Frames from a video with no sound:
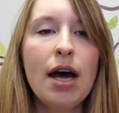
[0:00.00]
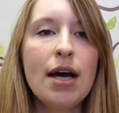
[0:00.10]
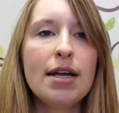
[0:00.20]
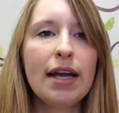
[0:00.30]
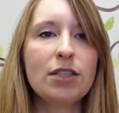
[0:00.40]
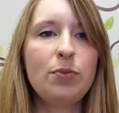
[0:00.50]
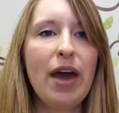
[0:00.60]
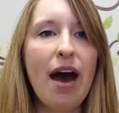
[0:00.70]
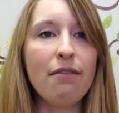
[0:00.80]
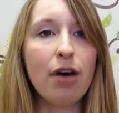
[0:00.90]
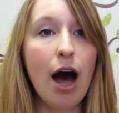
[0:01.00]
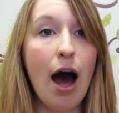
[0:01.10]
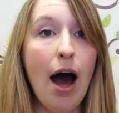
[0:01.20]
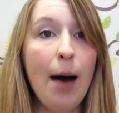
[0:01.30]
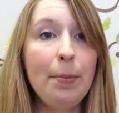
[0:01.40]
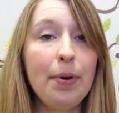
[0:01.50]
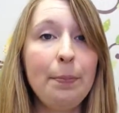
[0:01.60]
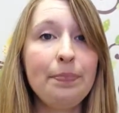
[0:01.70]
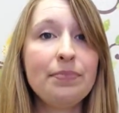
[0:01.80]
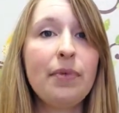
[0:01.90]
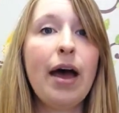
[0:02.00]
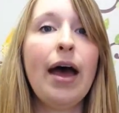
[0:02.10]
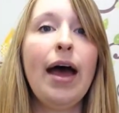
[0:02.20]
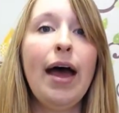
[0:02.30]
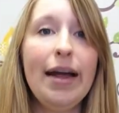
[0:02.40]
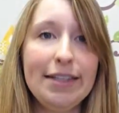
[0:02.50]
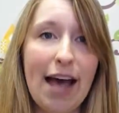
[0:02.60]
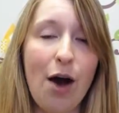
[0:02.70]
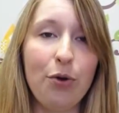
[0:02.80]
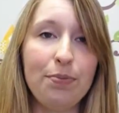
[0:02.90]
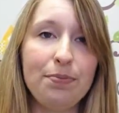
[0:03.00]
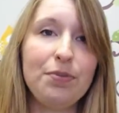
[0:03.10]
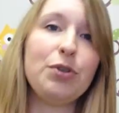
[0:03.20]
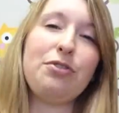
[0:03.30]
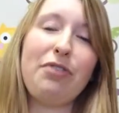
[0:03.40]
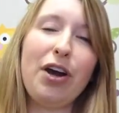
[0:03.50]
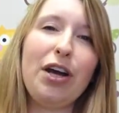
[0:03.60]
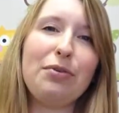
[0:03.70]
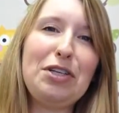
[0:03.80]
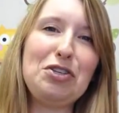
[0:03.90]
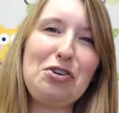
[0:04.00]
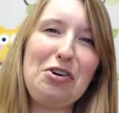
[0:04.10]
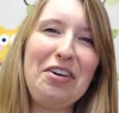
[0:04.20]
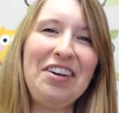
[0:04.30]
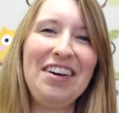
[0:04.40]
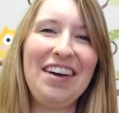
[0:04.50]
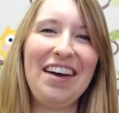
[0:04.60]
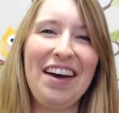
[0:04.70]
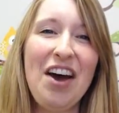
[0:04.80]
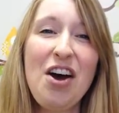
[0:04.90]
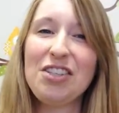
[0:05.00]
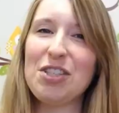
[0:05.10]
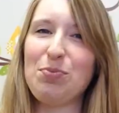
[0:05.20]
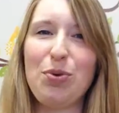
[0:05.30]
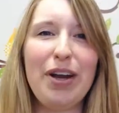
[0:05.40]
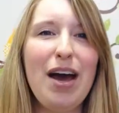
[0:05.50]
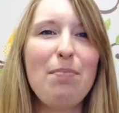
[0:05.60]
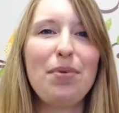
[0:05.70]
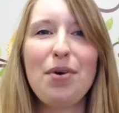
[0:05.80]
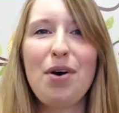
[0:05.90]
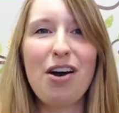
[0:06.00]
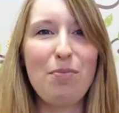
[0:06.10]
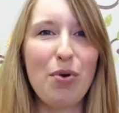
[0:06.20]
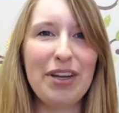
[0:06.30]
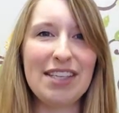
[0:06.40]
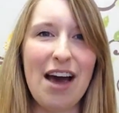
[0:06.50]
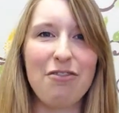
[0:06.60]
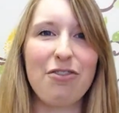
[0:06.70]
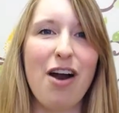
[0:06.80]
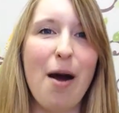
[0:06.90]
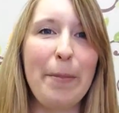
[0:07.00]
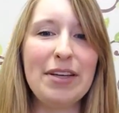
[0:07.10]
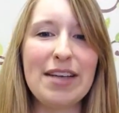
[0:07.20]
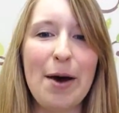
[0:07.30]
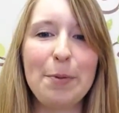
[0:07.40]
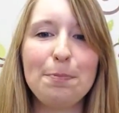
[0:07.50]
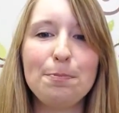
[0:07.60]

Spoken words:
Next we have up and down. Those are very original. Just point up or point down for up and down.